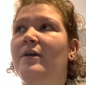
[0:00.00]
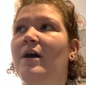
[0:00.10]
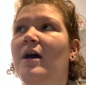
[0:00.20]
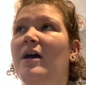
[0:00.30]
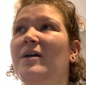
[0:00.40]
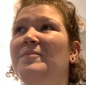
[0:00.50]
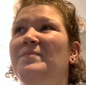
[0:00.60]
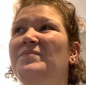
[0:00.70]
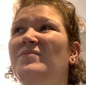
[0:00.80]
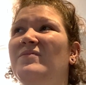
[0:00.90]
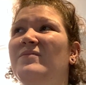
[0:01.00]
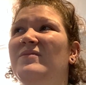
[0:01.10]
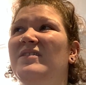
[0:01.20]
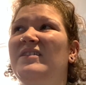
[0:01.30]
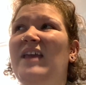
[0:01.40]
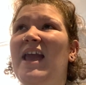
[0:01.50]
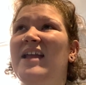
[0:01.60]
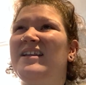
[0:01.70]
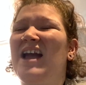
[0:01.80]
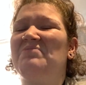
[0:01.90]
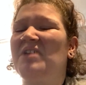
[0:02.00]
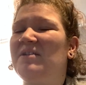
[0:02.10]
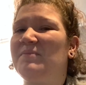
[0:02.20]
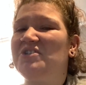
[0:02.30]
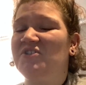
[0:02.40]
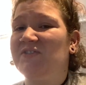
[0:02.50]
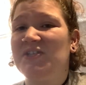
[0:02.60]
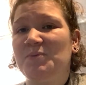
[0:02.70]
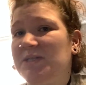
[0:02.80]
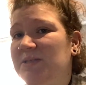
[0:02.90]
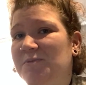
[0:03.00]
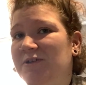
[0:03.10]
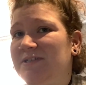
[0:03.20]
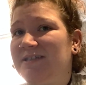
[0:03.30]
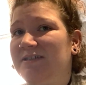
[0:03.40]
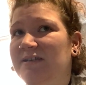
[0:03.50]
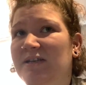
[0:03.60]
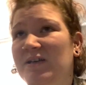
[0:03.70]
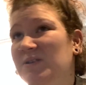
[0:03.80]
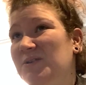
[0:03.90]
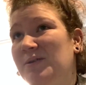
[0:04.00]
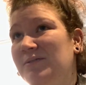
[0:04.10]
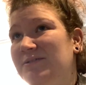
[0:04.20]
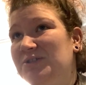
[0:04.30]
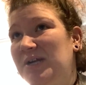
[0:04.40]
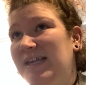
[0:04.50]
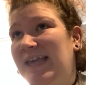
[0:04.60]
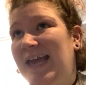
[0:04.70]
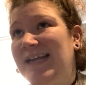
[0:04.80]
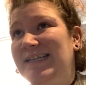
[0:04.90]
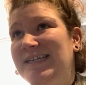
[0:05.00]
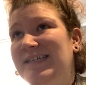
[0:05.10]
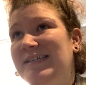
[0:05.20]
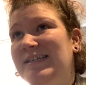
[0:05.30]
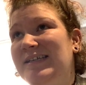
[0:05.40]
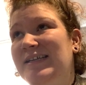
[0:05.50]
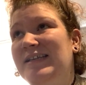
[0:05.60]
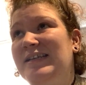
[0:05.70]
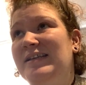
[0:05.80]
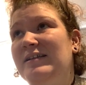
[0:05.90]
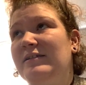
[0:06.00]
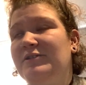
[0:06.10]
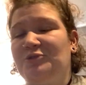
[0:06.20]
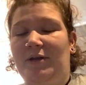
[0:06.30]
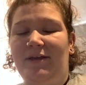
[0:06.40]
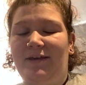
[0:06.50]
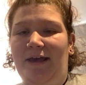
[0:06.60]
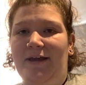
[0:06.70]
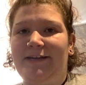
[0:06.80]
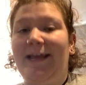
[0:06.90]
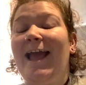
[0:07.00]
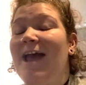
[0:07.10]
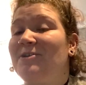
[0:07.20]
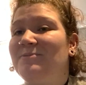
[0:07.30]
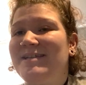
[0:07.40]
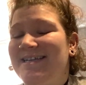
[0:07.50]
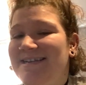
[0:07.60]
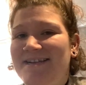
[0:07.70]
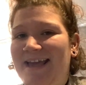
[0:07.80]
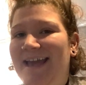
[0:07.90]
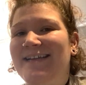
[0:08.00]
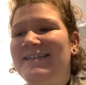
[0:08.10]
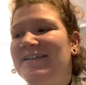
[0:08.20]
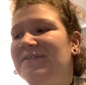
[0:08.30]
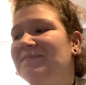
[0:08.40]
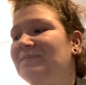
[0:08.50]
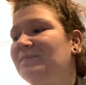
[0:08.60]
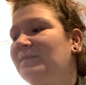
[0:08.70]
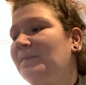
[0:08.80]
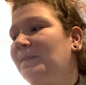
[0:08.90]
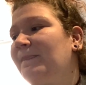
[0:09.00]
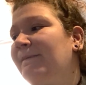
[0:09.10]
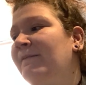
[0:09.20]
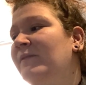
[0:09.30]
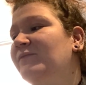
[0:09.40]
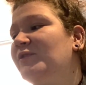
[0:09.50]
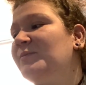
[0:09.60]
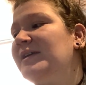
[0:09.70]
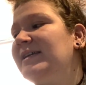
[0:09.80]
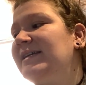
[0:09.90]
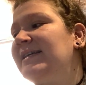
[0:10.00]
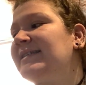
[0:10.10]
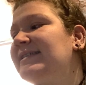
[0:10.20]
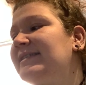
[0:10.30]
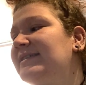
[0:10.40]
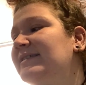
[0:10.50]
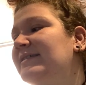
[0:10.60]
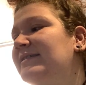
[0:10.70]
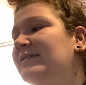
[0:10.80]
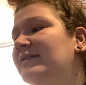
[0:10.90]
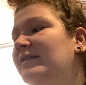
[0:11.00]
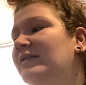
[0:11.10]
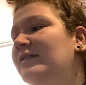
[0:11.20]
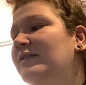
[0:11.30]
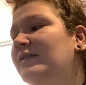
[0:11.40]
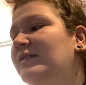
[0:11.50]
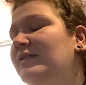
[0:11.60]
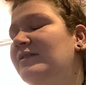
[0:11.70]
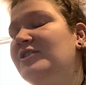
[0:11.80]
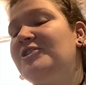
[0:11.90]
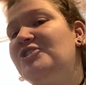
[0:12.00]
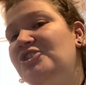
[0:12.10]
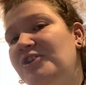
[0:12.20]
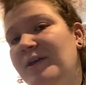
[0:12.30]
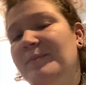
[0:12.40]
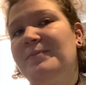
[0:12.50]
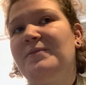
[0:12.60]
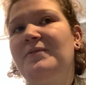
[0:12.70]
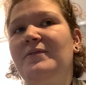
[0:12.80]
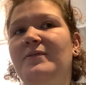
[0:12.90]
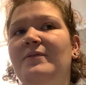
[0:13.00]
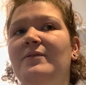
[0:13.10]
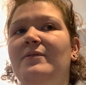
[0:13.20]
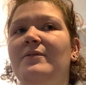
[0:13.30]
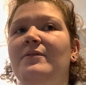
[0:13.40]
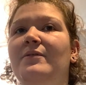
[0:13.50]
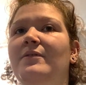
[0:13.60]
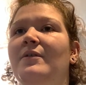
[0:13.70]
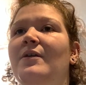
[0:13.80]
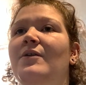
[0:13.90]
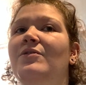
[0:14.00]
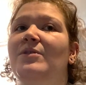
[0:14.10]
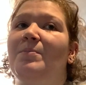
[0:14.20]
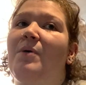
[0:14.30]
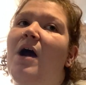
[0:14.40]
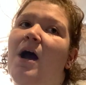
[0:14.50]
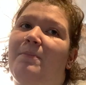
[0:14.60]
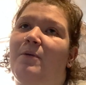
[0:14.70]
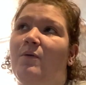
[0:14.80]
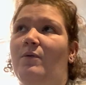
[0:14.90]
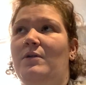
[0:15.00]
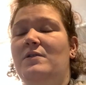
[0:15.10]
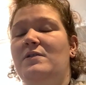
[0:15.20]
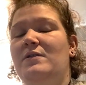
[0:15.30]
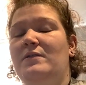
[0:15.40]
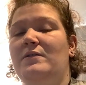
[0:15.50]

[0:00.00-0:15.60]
Candy, I'm not much of a sweets person, so I don't drink candy. I don't eat candy. For me, it's the chips, the popcorn,